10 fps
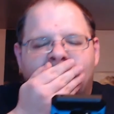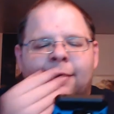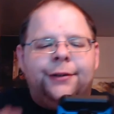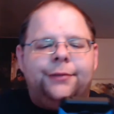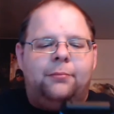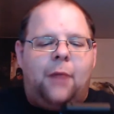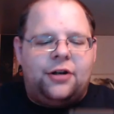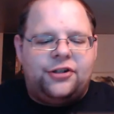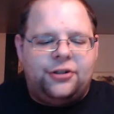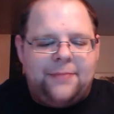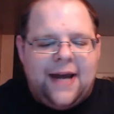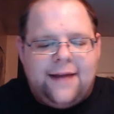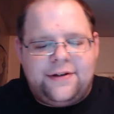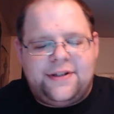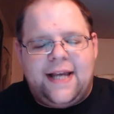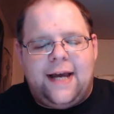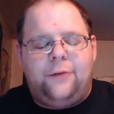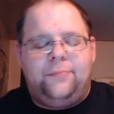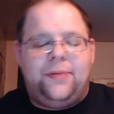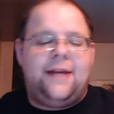Marshall Mathers
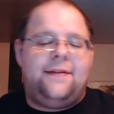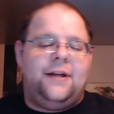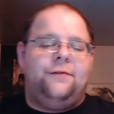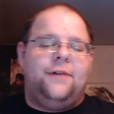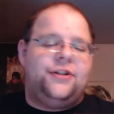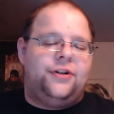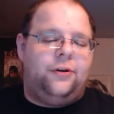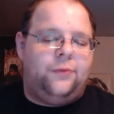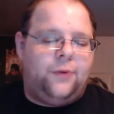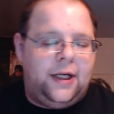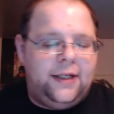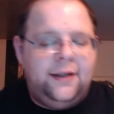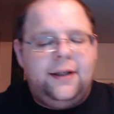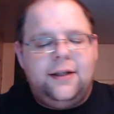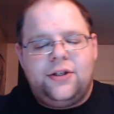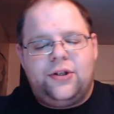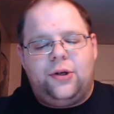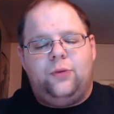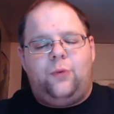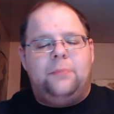LP, the original one,
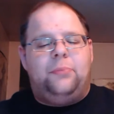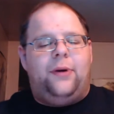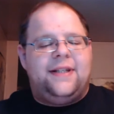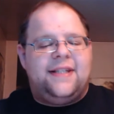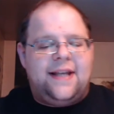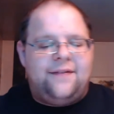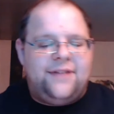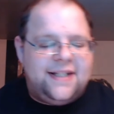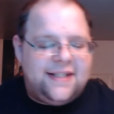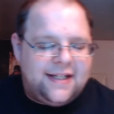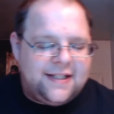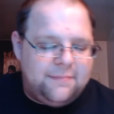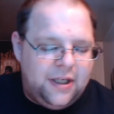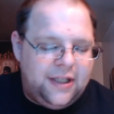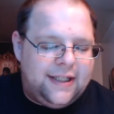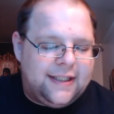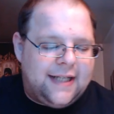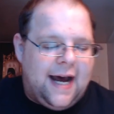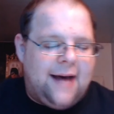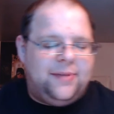sold 1.76 million
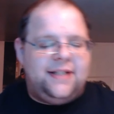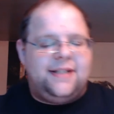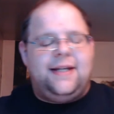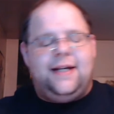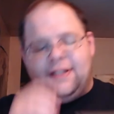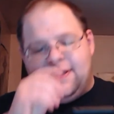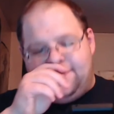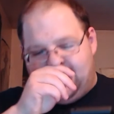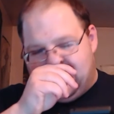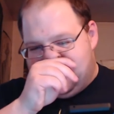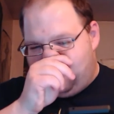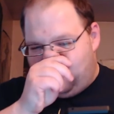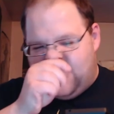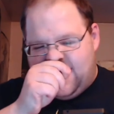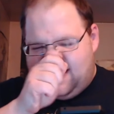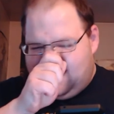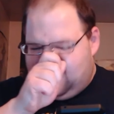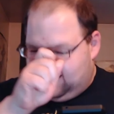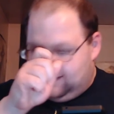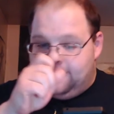copies in its first week.
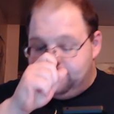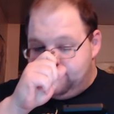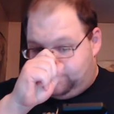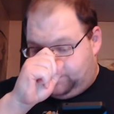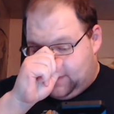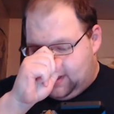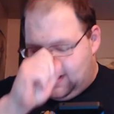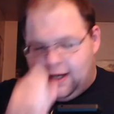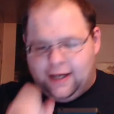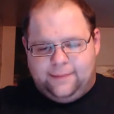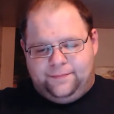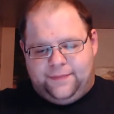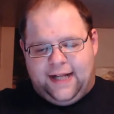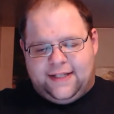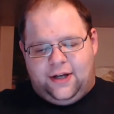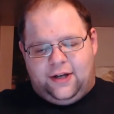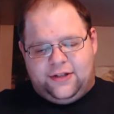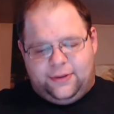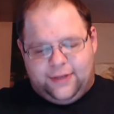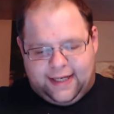That's
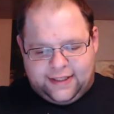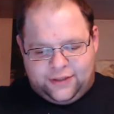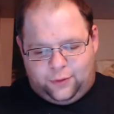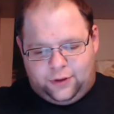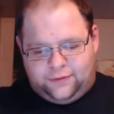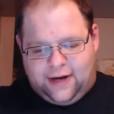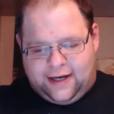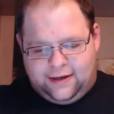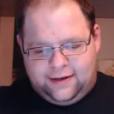also a Guinness World Record.